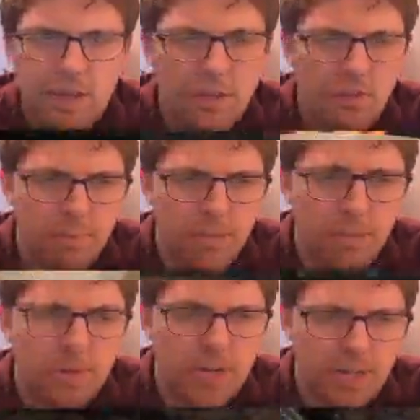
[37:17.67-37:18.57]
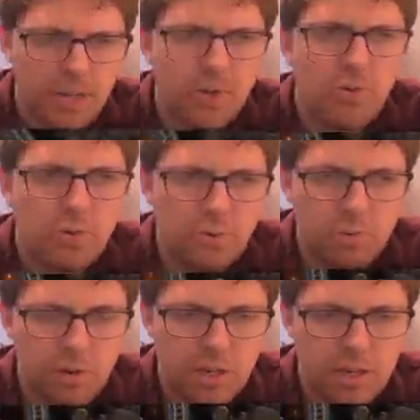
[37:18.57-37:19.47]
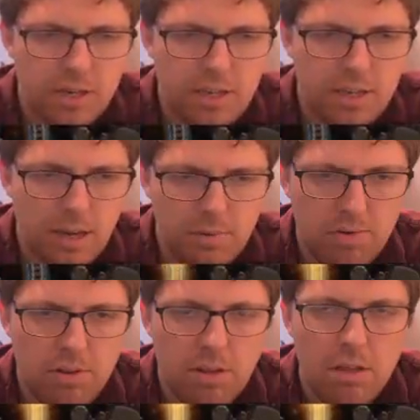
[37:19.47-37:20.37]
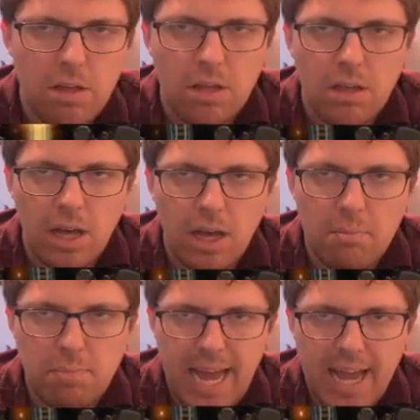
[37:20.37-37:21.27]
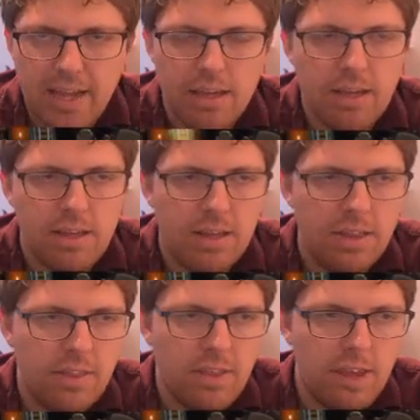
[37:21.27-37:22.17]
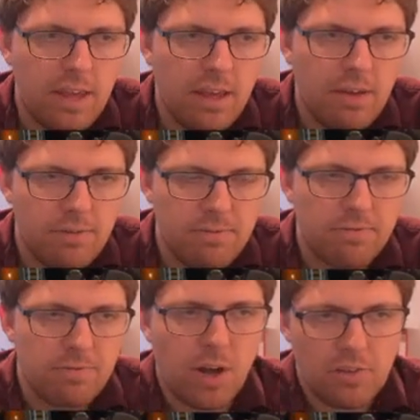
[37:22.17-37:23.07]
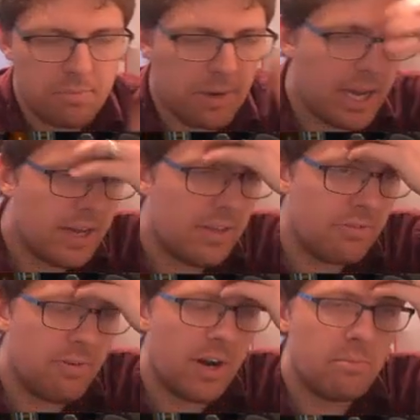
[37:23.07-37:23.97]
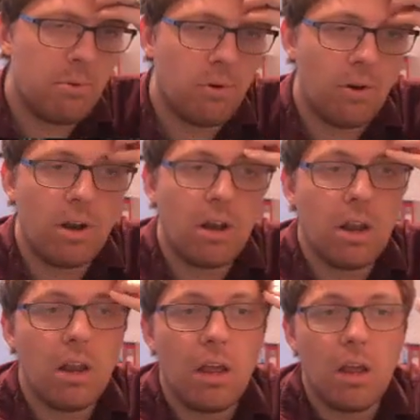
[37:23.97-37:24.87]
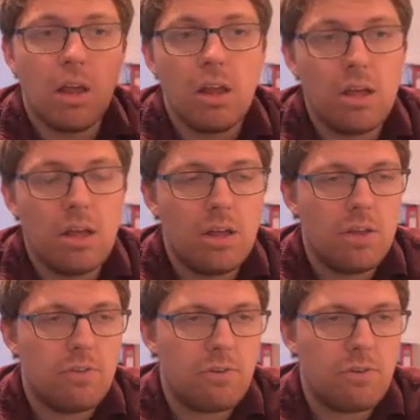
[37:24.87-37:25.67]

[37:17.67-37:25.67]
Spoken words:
So being able to continue to double back the Frostbite is very important. So